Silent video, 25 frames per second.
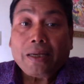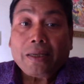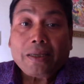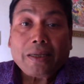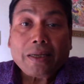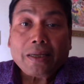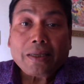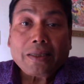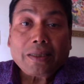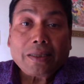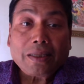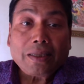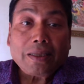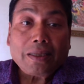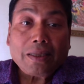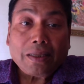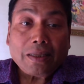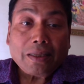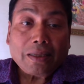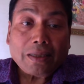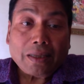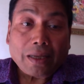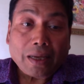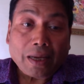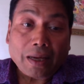literacy
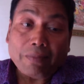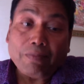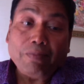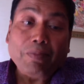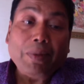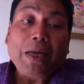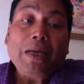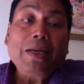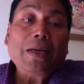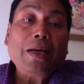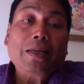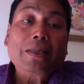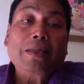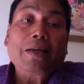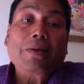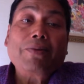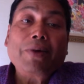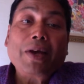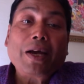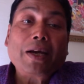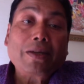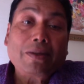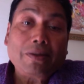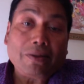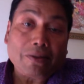and many other
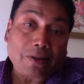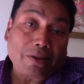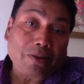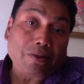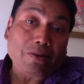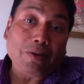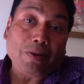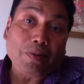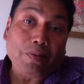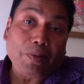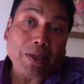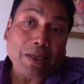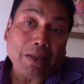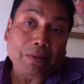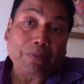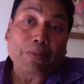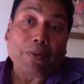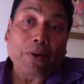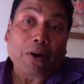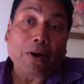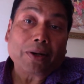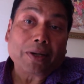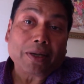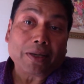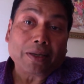factors could be
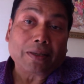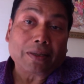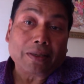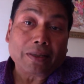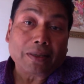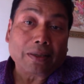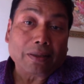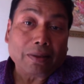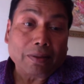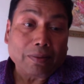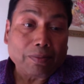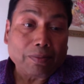important